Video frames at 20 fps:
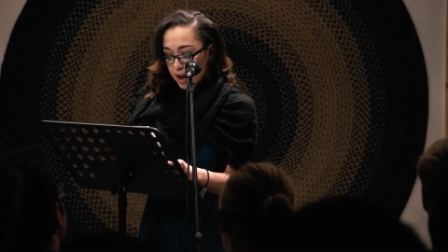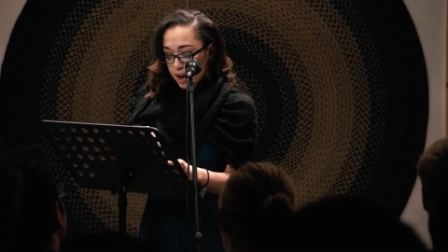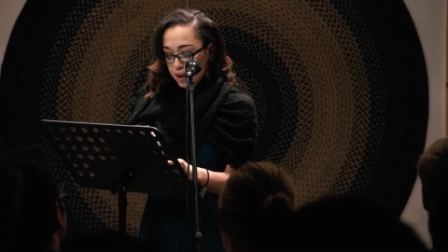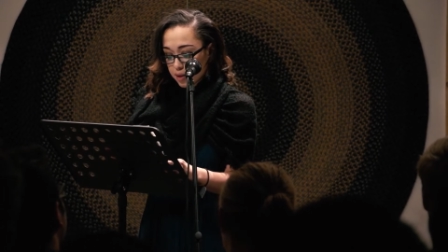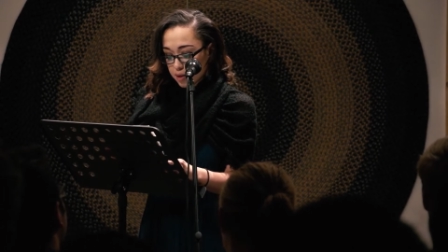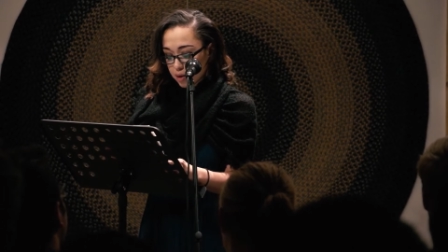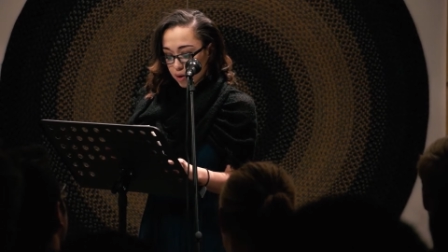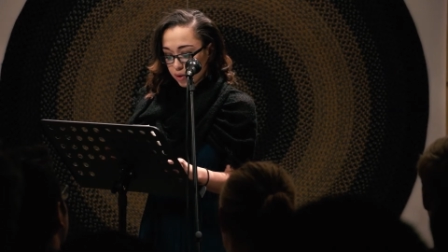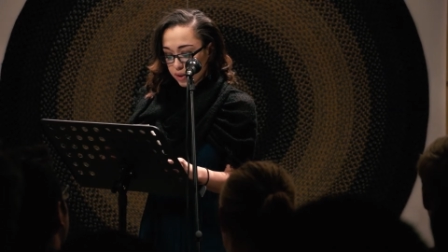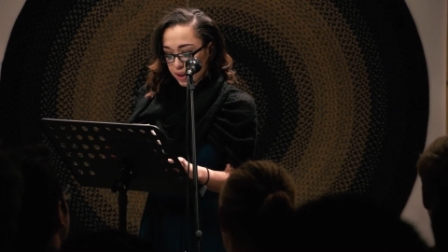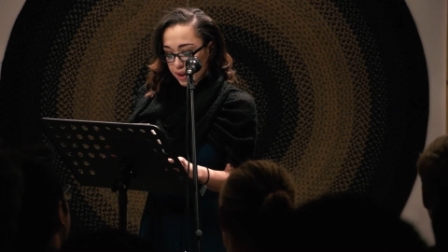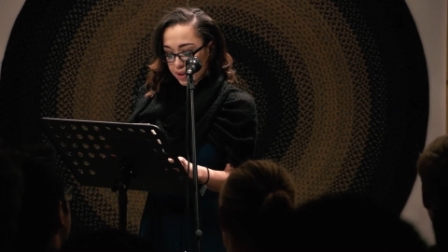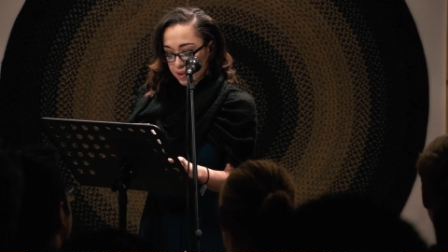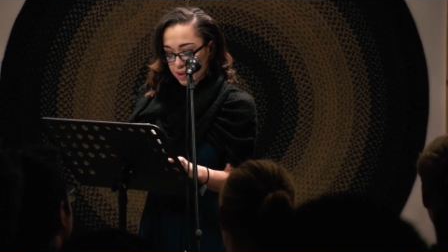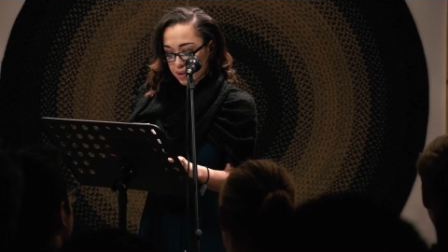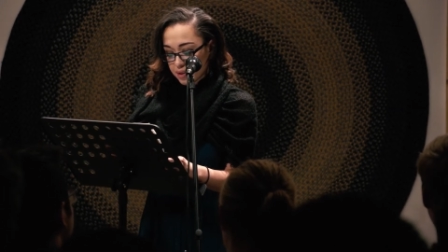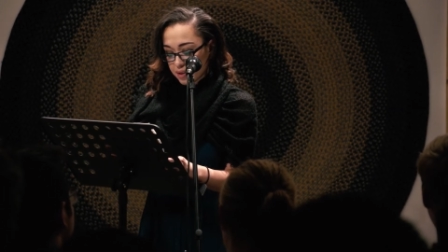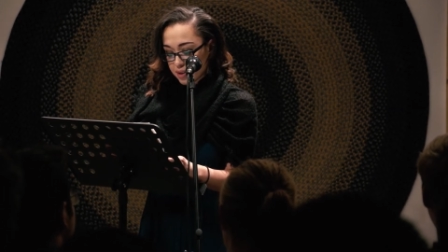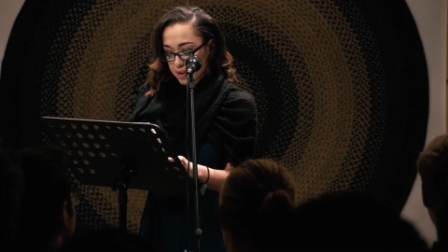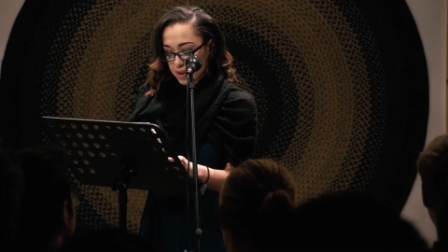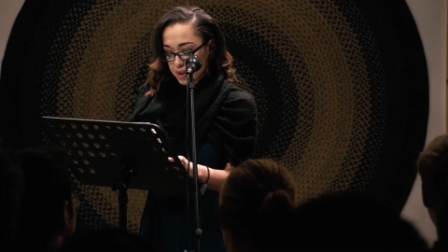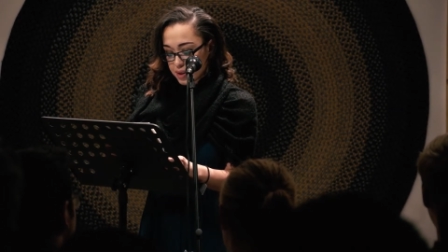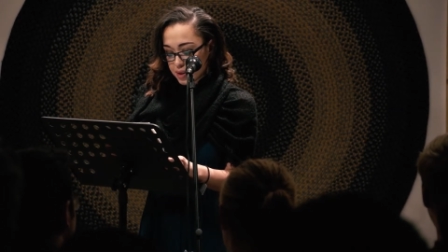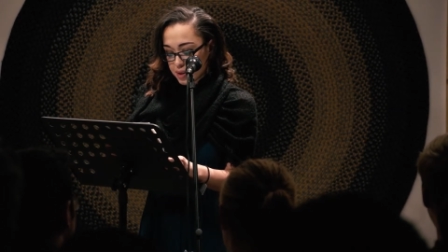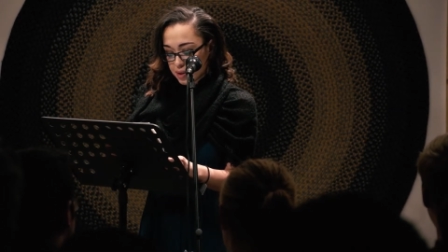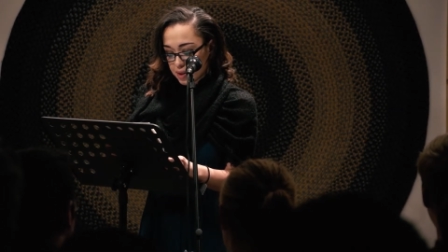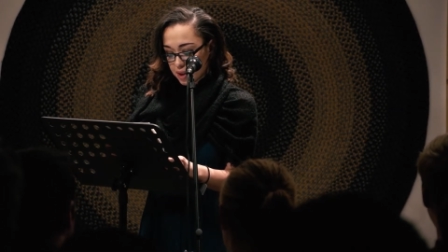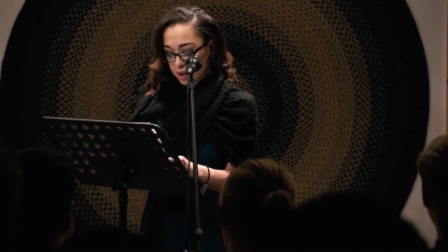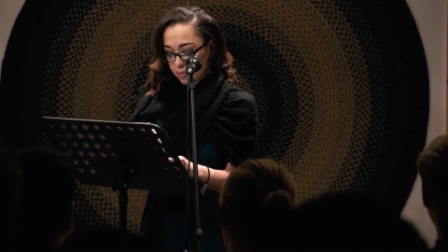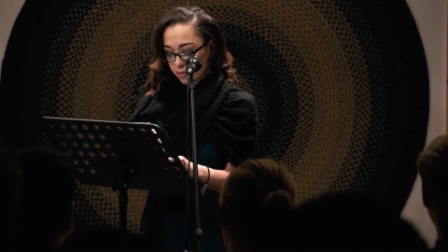his whole existence
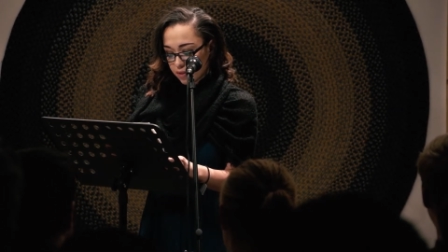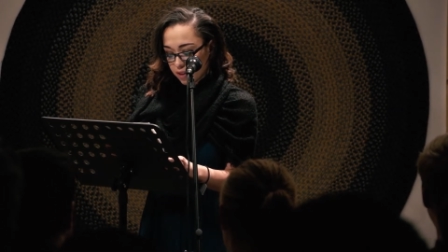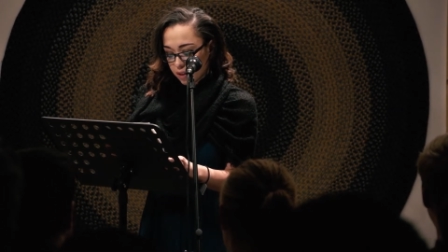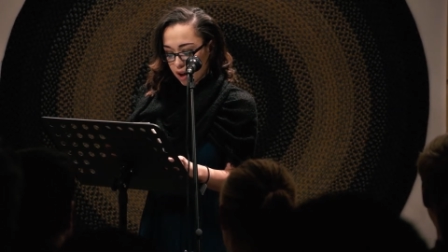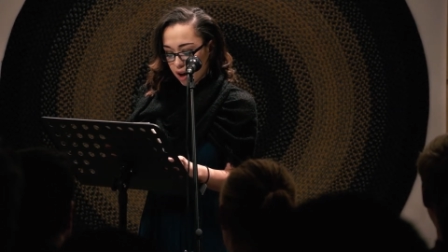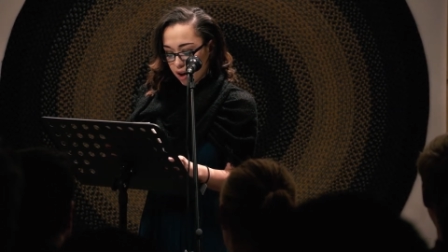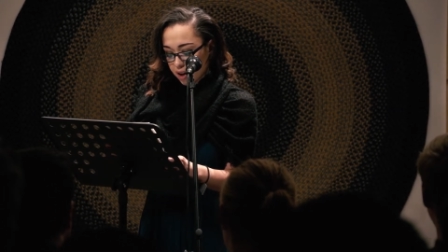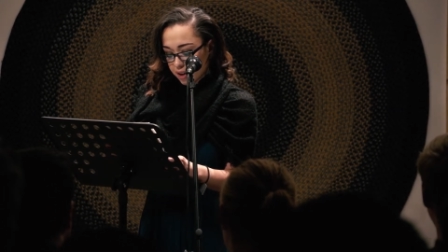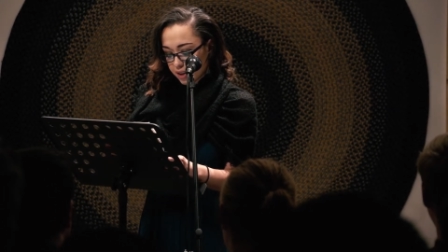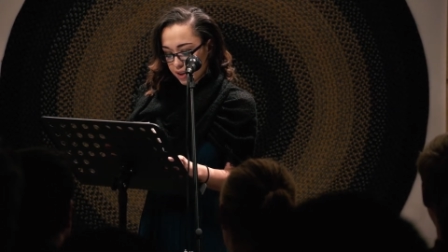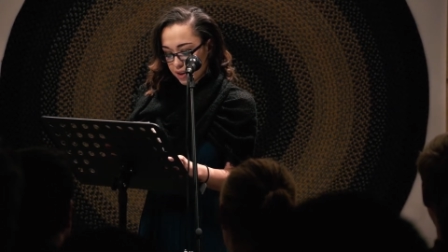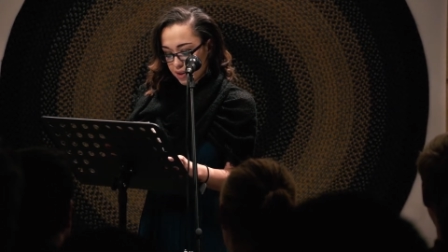seemed locked